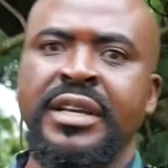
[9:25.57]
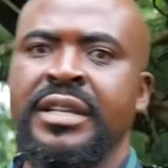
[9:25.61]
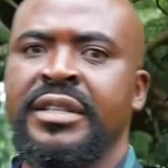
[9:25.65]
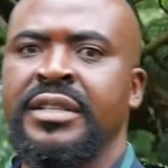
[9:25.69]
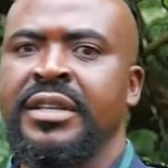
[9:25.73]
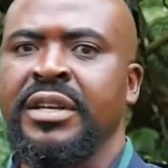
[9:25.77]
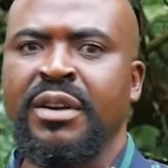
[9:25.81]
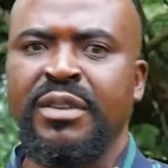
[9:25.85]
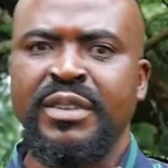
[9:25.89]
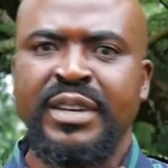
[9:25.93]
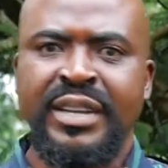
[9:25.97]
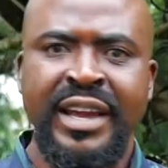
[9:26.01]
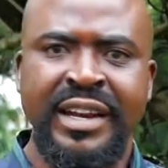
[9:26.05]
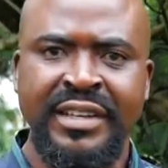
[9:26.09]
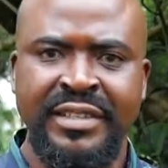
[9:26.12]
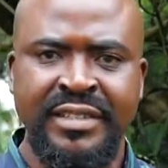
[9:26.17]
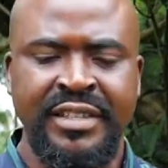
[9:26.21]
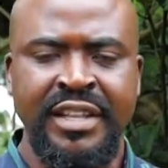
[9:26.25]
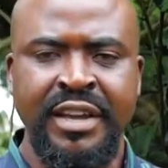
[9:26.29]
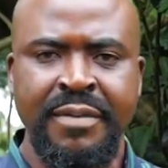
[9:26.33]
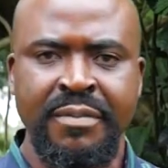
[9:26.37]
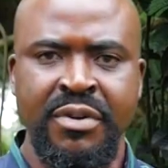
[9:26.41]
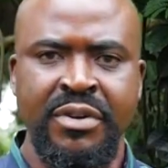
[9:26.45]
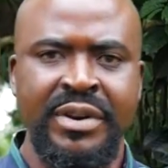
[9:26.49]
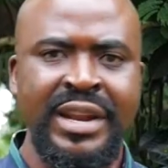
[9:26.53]
don't get
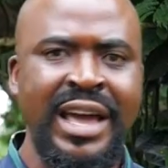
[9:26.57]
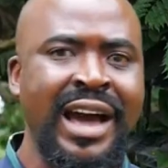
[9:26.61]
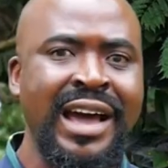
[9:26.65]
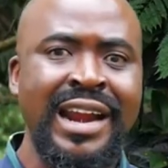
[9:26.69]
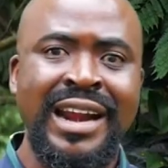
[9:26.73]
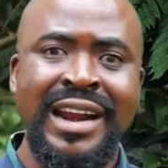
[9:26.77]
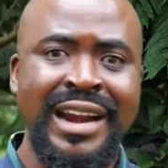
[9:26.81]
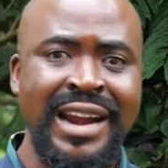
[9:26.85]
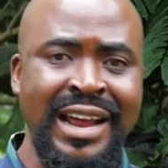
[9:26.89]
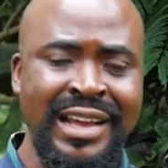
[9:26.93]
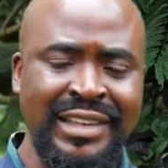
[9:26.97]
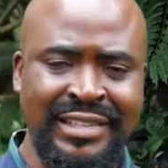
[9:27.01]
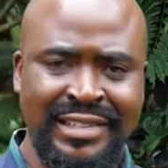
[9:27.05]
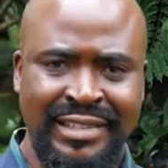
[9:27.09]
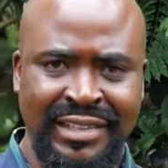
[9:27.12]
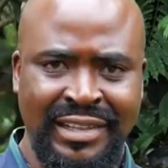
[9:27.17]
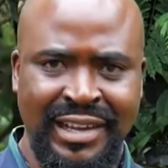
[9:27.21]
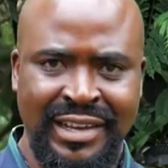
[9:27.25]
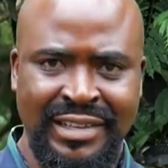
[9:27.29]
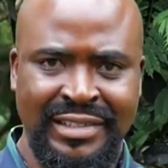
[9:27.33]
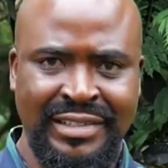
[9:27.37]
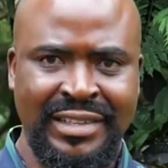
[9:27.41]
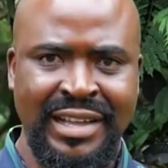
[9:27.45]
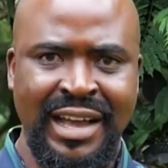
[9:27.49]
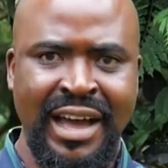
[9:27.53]
stable, they are
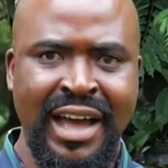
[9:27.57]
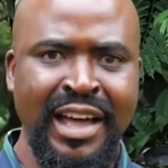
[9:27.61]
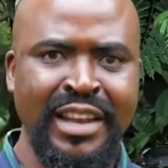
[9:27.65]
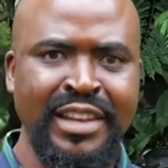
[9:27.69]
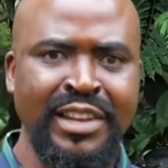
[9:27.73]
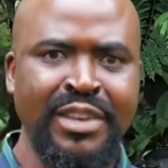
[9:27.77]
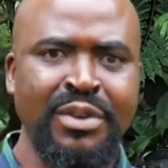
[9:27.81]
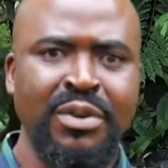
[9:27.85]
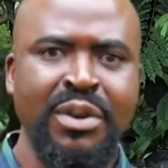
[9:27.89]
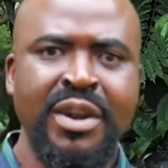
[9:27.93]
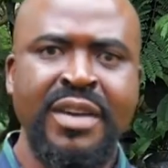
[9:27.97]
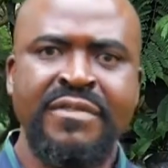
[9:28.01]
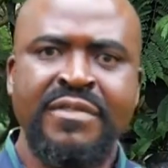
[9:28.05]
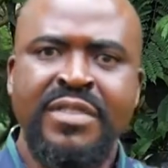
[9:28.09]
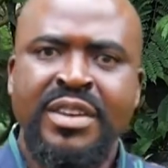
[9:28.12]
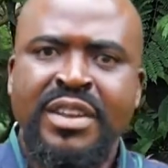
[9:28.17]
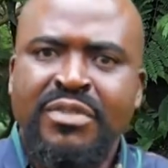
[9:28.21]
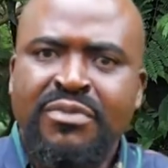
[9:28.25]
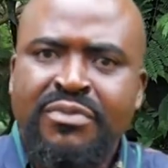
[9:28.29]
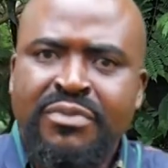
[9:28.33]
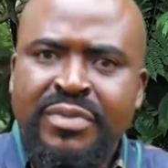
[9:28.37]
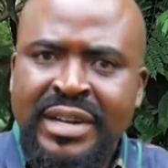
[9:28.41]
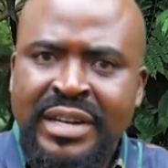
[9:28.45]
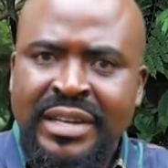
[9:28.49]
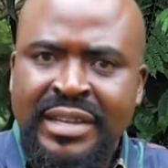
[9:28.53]
restless, and they don't
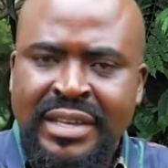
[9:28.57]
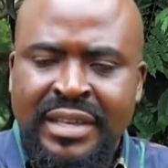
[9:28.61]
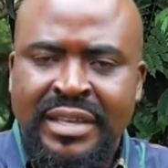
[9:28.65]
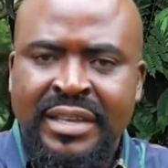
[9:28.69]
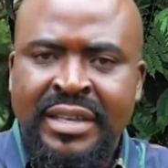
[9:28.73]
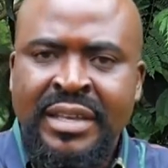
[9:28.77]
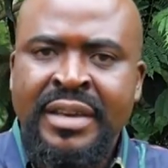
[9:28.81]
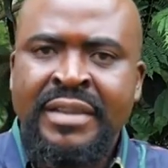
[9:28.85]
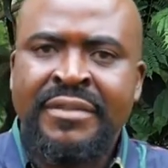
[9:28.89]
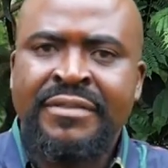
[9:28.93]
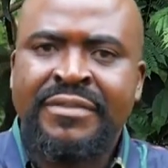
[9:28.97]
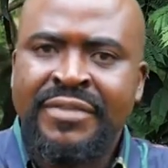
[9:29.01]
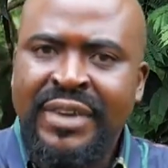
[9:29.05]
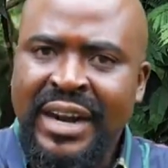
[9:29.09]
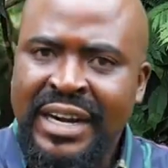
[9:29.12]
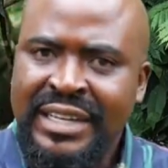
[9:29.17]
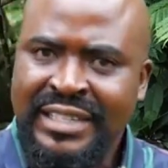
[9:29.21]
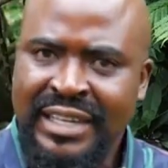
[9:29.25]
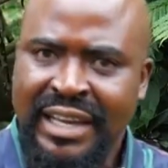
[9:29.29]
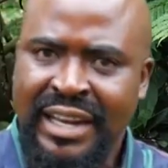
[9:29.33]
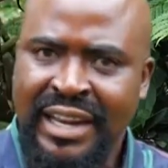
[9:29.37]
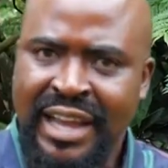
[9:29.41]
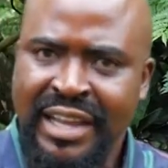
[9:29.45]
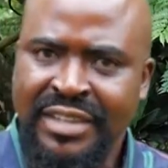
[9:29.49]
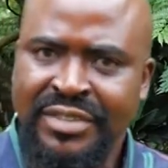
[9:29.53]
even really
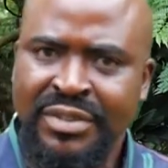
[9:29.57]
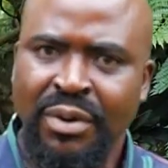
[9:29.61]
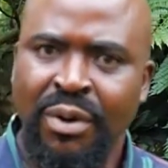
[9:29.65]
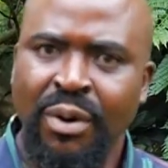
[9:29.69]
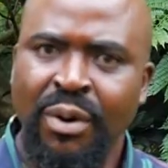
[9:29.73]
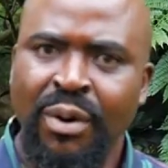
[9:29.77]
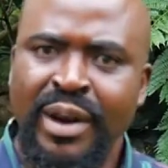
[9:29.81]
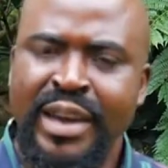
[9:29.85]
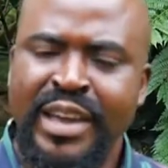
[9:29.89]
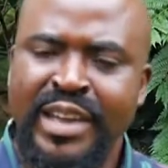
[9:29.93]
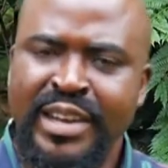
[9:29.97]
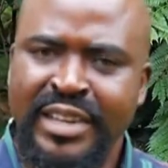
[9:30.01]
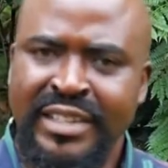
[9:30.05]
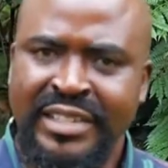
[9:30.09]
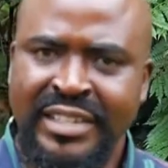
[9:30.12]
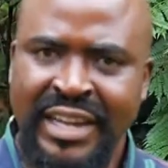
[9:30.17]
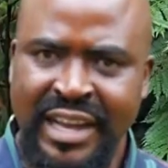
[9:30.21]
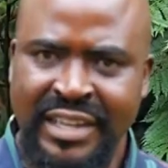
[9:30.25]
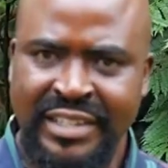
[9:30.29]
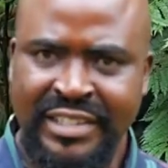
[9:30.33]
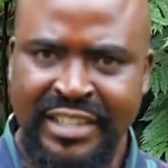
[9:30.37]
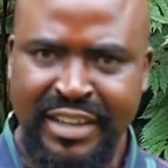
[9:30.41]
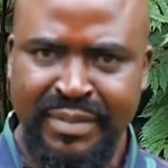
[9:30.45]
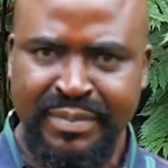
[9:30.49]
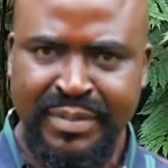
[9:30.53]
vitalize or
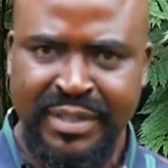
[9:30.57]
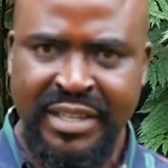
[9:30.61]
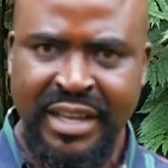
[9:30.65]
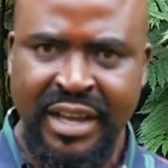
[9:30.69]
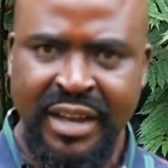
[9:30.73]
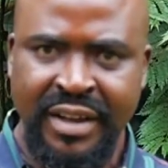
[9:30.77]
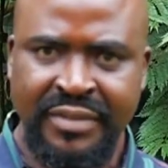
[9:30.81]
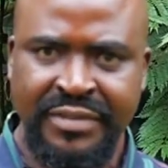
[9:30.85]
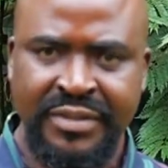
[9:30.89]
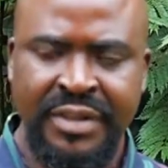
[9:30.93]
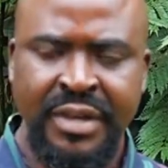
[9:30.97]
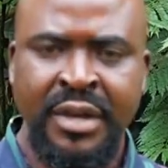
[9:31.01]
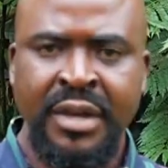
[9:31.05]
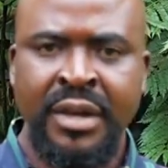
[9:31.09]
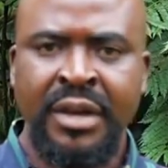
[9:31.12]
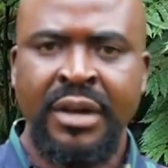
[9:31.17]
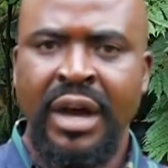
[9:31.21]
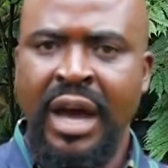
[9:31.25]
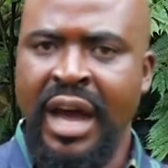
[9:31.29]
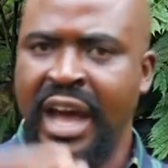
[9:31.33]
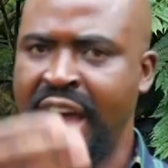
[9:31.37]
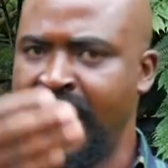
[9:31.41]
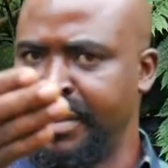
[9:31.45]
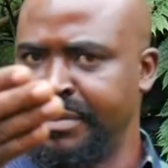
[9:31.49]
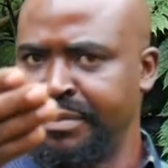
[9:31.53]
energize themselves.
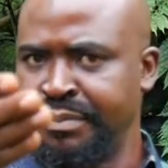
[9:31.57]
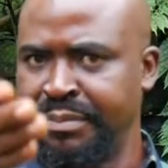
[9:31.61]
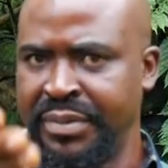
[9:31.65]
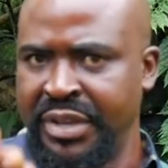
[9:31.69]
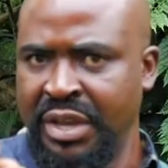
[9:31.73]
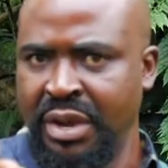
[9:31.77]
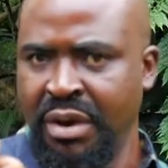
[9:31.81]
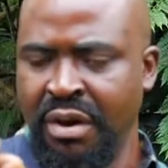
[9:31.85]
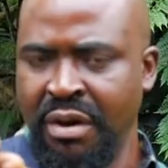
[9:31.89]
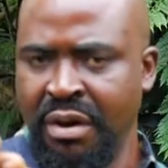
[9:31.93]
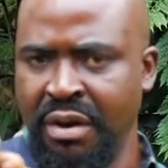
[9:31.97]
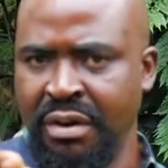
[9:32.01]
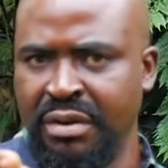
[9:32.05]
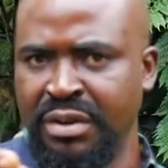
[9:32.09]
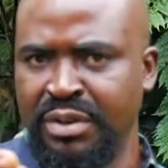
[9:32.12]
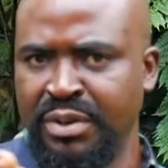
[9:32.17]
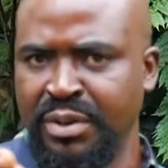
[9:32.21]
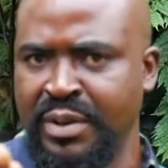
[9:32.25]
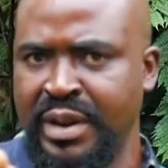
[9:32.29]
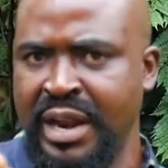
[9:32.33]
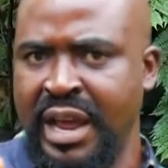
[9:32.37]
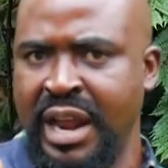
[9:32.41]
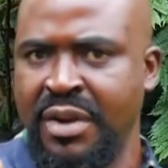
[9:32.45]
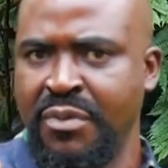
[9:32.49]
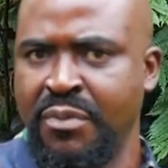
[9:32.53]
And behold,
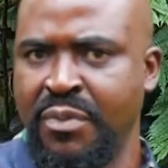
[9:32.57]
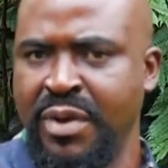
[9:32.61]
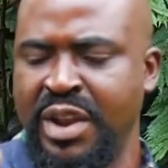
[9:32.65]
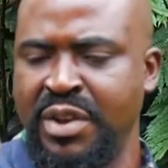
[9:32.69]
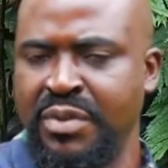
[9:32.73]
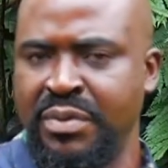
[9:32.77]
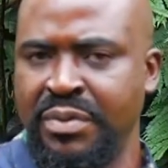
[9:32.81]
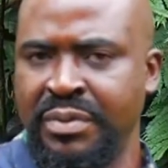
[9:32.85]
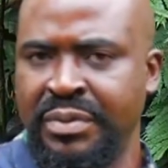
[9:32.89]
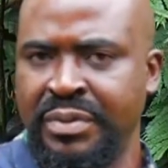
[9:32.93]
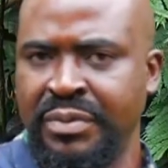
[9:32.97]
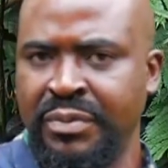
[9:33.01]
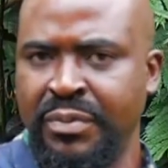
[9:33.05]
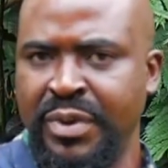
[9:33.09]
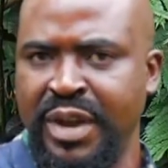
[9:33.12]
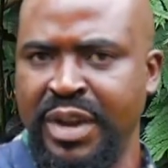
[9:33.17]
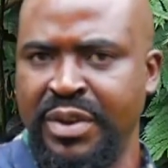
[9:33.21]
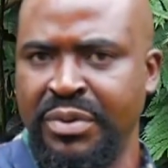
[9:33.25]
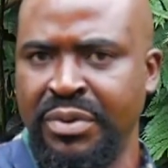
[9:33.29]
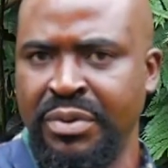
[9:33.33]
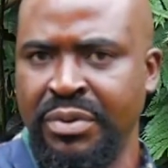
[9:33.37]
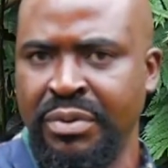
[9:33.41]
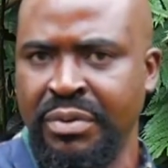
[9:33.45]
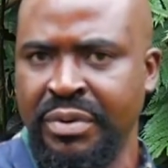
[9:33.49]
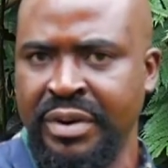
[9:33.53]
know that when you
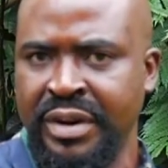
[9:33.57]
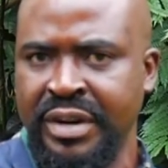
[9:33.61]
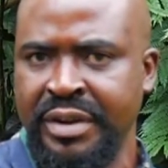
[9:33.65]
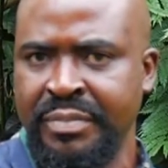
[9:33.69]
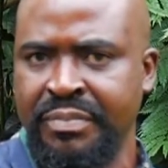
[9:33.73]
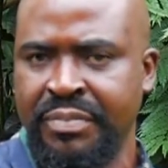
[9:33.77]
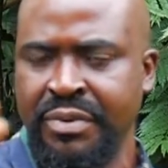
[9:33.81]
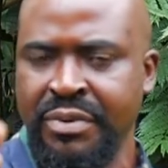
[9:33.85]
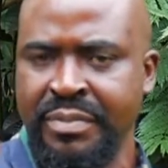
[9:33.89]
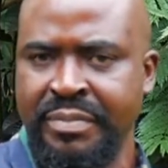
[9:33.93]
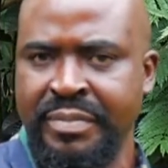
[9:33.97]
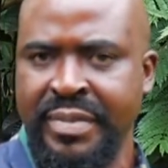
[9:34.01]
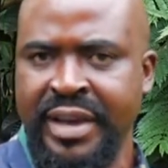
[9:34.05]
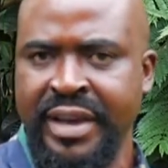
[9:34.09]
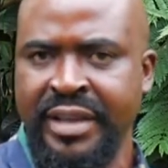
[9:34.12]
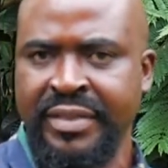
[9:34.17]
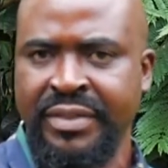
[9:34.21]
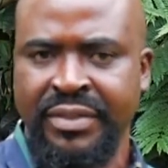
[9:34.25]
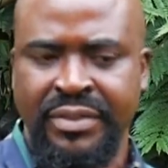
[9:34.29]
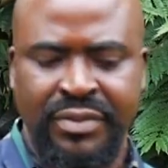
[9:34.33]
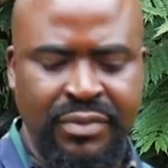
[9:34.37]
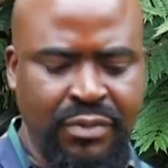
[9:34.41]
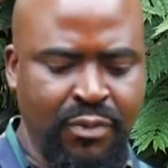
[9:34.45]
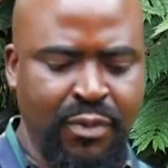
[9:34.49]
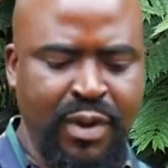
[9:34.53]
already put bed,
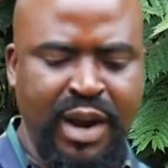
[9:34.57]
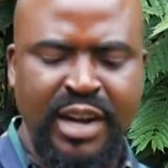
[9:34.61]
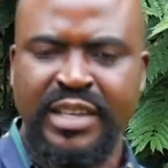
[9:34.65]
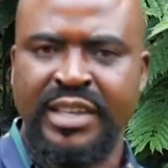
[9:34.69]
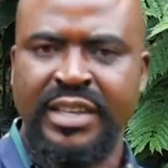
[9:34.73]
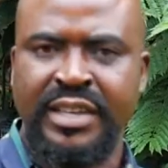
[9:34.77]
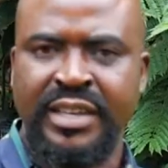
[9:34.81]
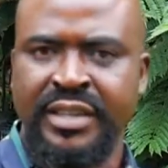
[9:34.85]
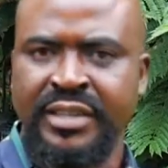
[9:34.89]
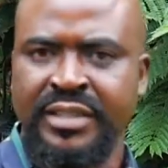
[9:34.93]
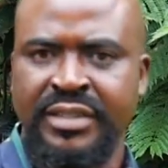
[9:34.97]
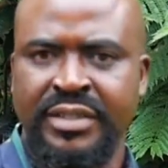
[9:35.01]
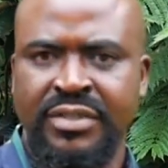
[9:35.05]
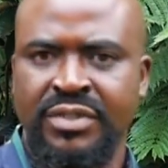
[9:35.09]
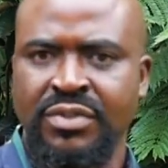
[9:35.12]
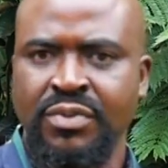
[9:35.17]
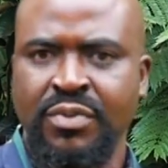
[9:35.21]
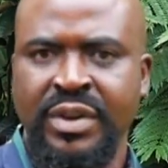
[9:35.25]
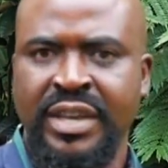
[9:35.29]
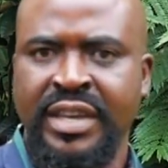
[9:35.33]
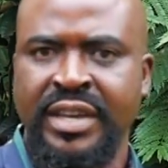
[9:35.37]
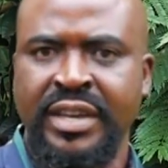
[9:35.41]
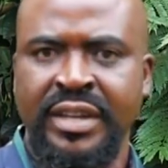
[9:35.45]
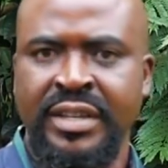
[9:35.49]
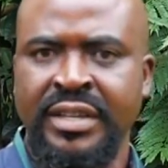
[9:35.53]
1 kid,
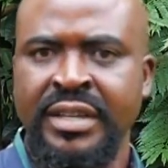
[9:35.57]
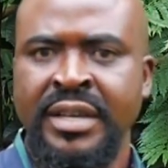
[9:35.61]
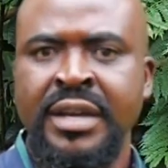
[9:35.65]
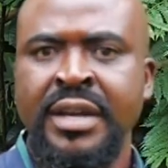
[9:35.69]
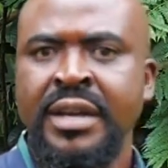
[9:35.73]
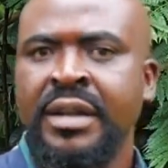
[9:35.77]
2 kids,